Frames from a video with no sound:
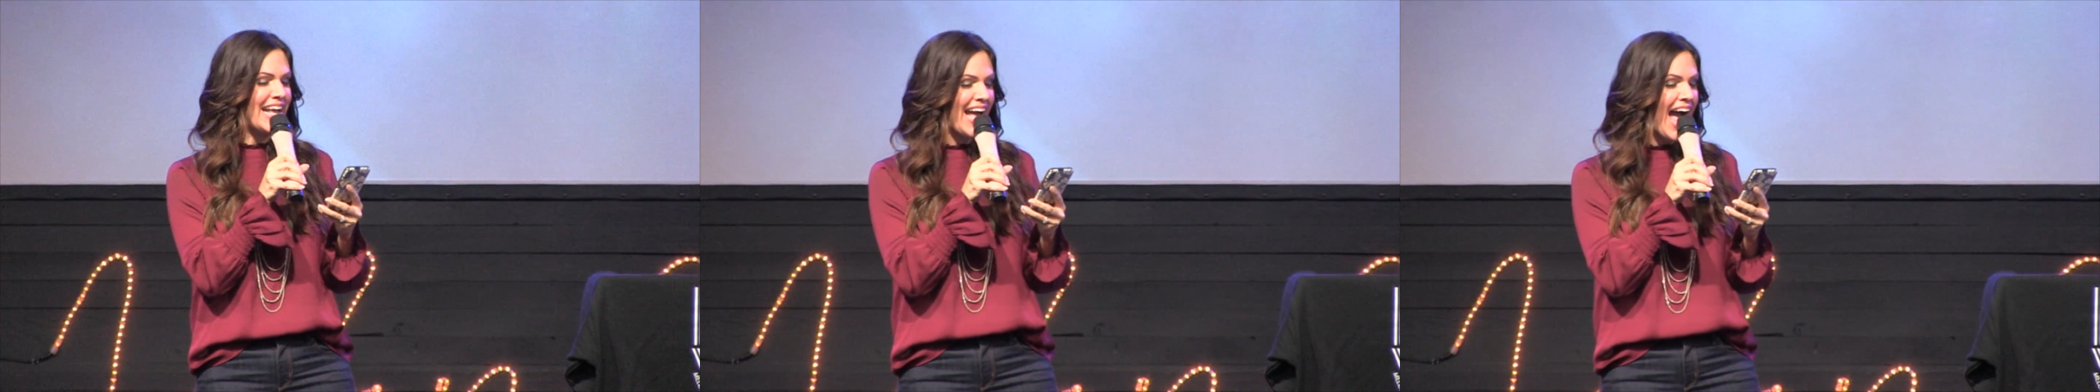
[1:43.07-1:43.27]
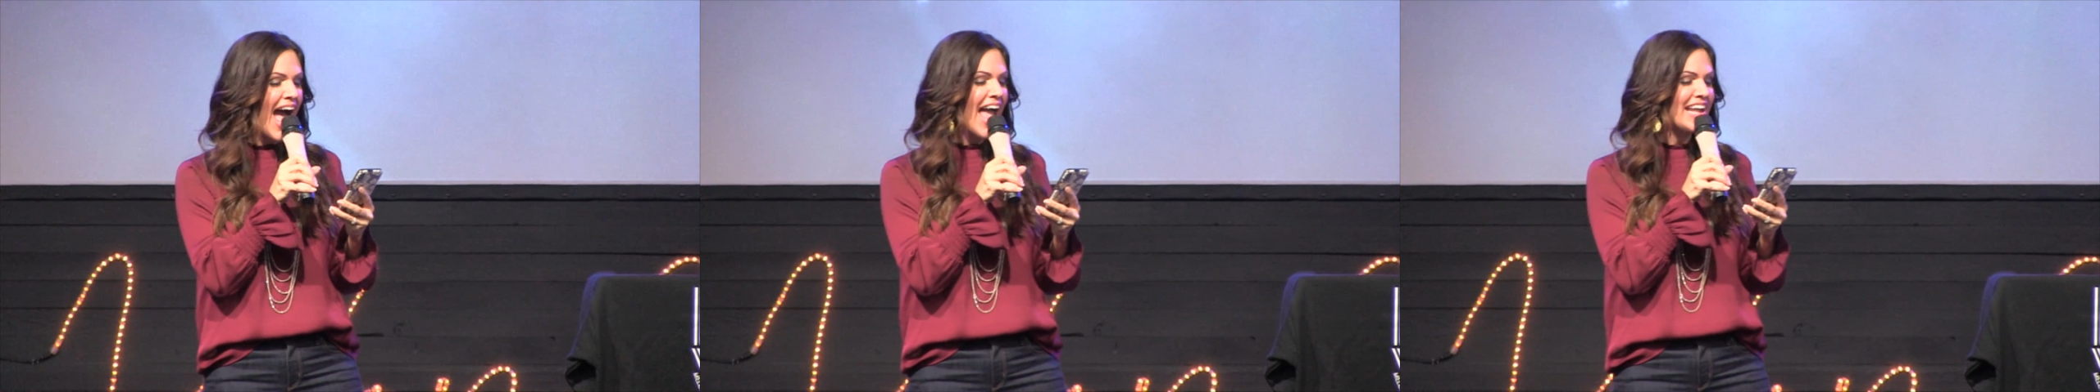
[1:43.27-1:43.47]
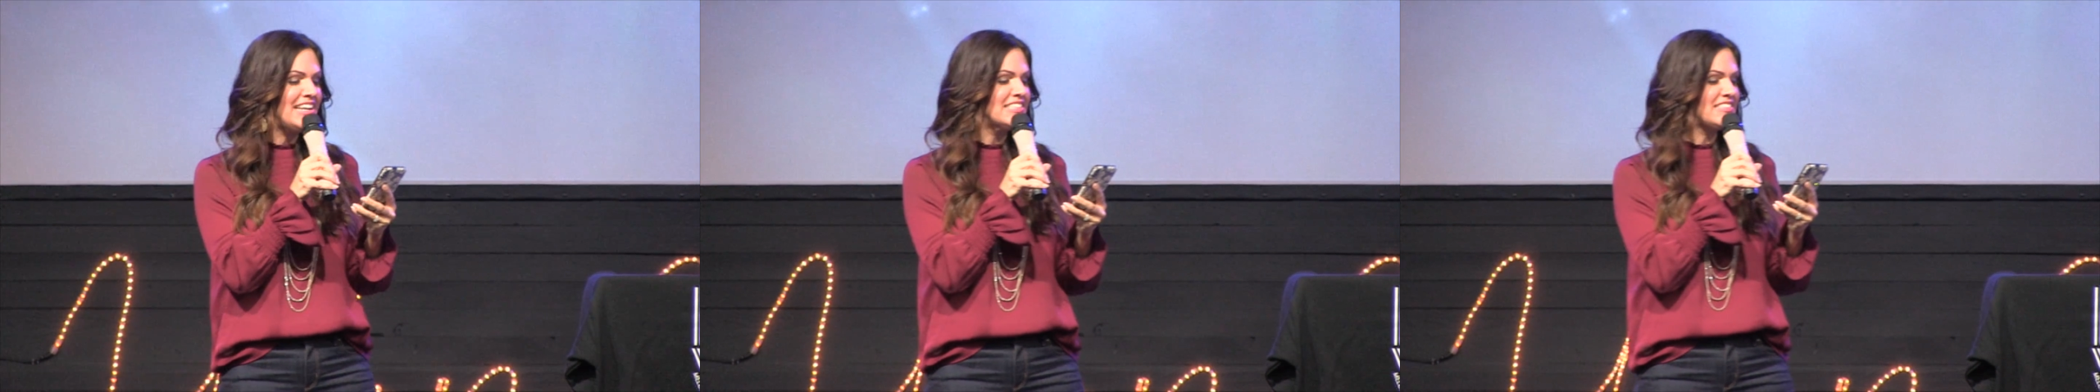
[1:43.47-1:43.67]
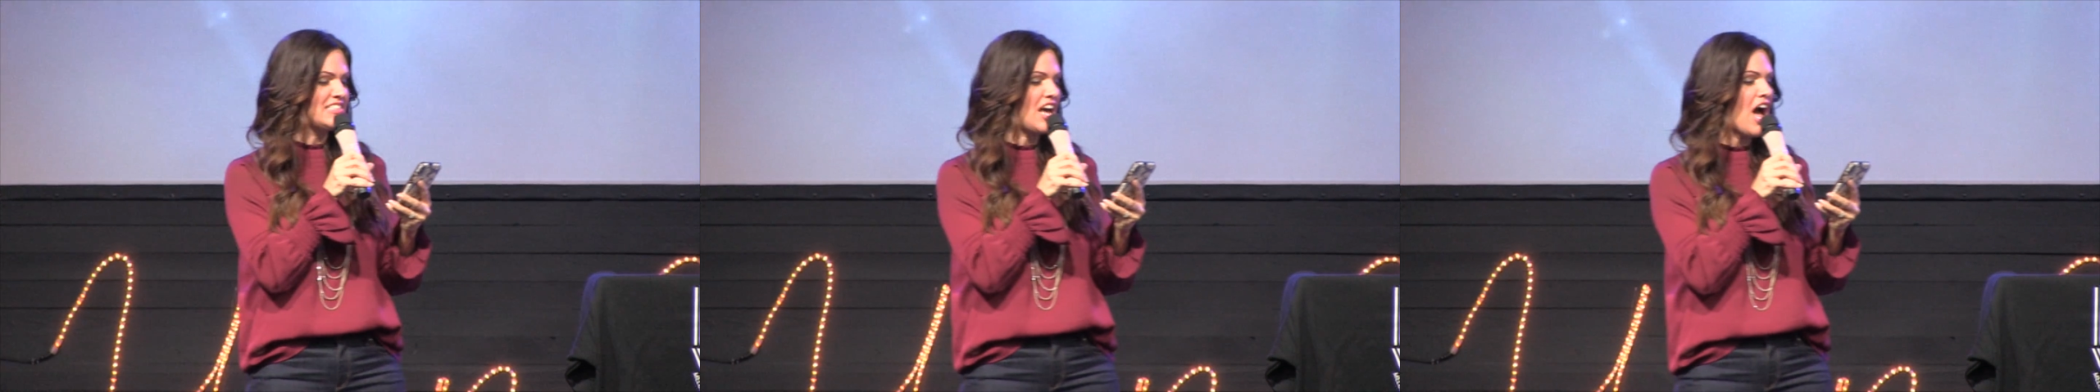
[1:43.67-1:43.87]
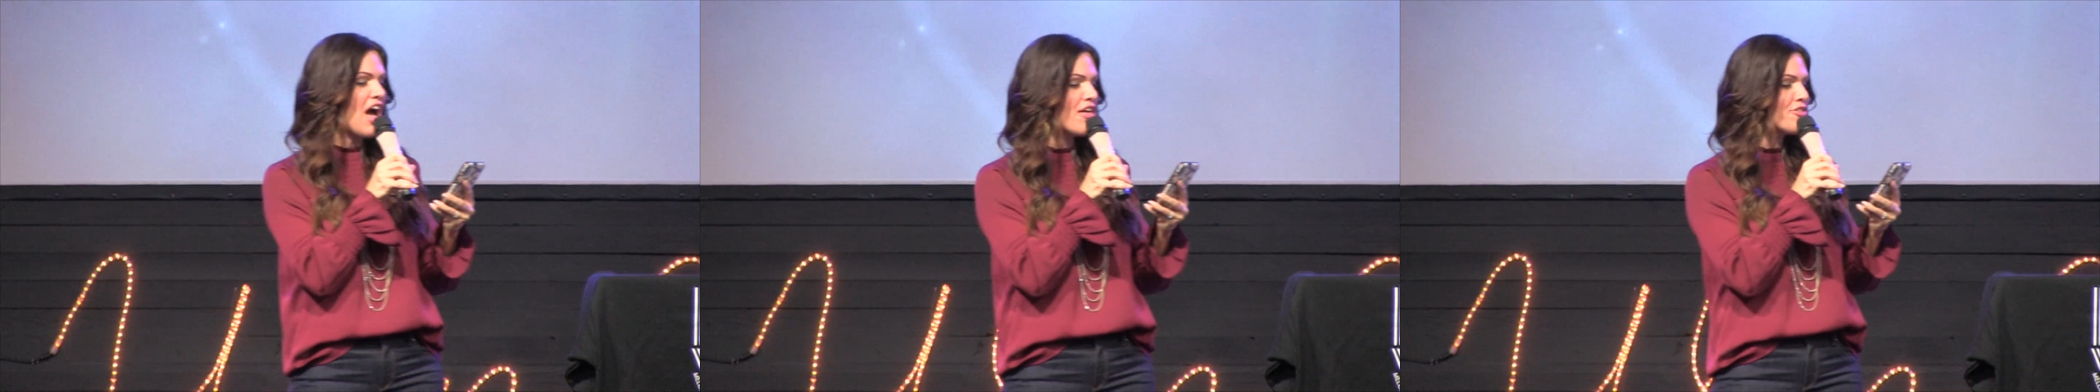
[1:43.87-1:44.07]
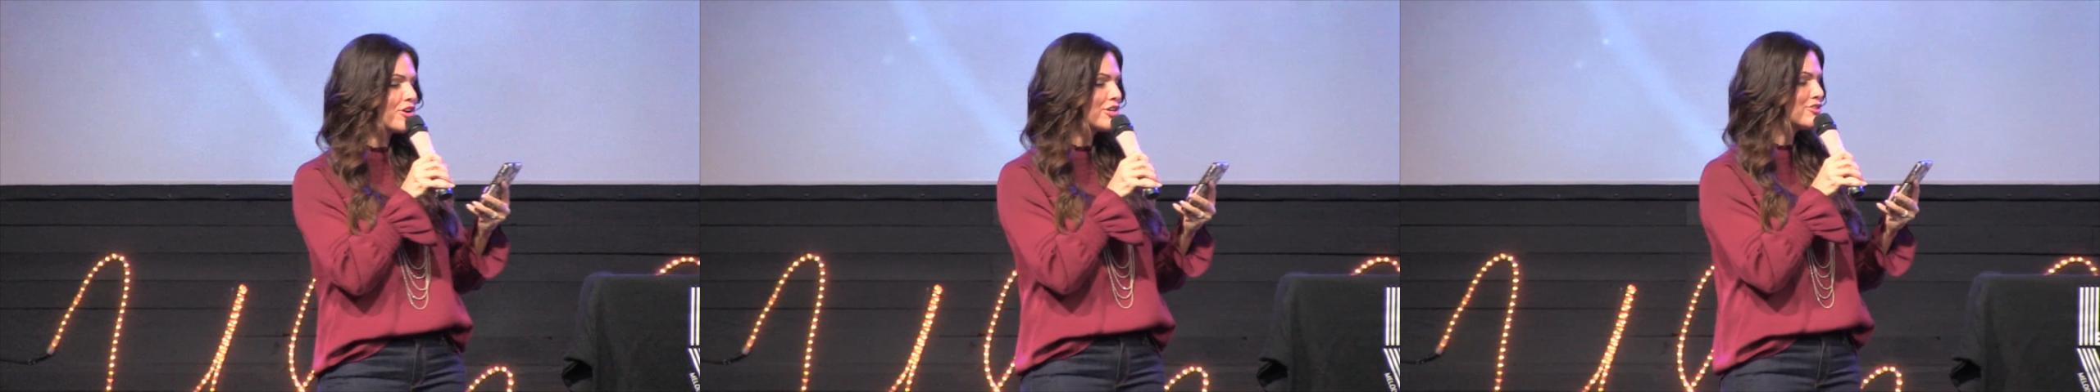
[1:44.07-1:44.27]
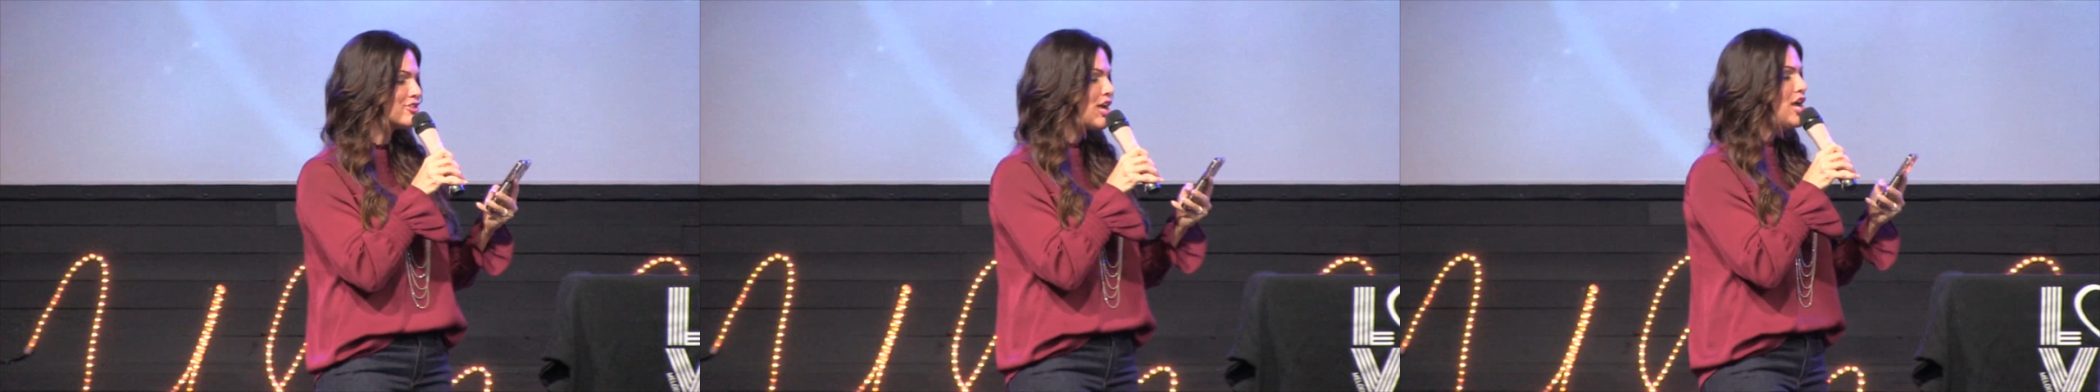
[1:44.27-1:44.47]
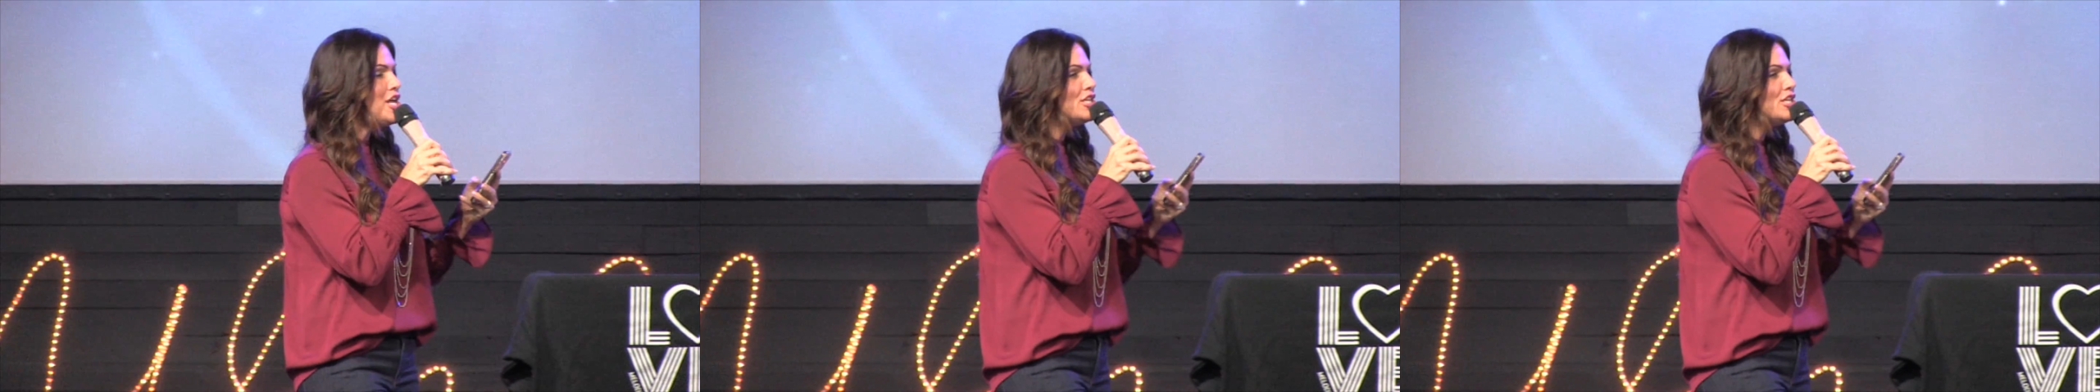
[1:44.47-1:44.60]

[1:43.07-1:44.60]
kindness to others,